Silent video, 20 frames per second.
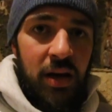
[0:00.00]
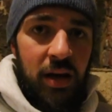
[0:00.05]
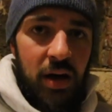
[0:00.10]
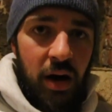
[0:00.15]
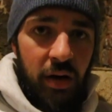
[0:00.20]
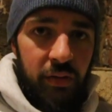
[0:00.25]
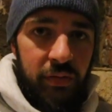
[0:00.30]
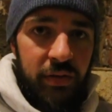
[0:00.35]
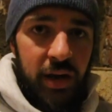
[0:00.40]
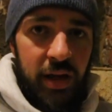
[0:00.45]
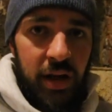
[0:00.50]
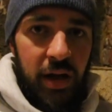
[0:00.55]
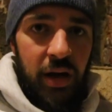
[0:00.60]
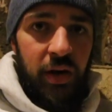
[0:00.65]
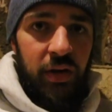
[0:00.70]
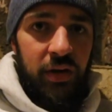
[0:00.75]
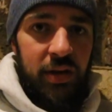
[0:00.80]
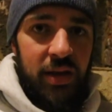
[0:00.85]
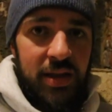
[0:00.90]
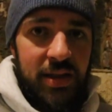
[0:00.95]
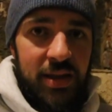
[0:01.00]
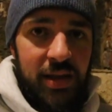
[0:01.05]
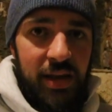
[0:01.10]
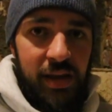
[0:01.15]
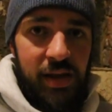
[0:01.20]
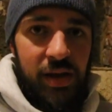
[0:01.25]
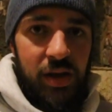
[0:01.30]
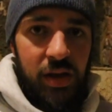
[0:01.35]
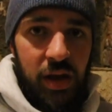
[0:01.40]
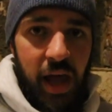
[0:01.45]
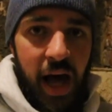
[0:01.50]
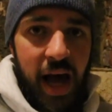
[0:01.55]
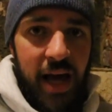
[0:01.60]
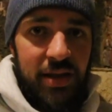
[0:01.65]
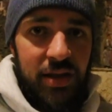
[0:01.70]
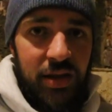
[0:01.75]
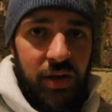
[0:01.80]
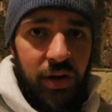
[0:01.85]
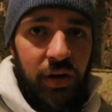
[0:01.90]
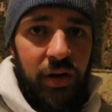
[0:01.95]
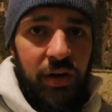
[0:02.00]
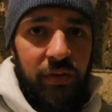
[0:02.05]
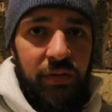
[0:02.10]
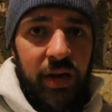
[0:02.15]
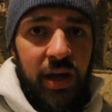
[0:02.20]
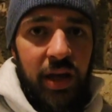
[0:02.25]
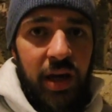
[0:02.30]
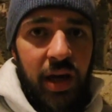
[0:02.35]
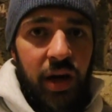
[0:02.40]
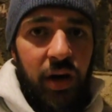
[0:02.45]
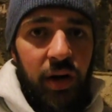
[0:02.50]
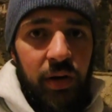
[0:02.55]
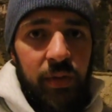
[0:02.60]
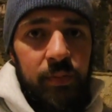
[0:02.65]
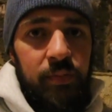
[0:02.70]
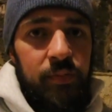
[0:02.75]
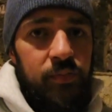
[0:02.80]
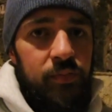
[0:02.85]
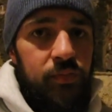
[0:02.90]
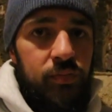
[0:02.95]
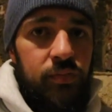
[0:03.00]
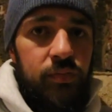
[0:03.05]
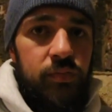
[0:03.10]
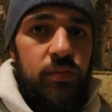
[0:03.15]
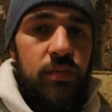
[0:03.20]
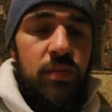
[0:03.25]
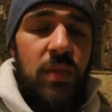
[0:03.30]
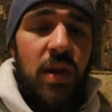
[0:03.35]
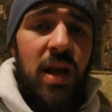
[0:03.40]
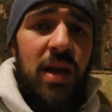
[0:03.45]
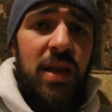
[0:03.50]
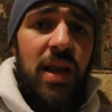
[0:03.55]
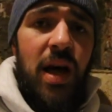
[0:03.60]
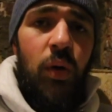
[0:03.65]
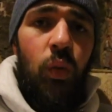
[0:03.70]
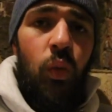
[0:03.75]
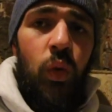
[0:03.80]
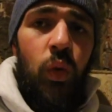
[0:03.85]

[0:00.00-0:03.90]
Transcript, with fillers: of the year, this last third of the year, that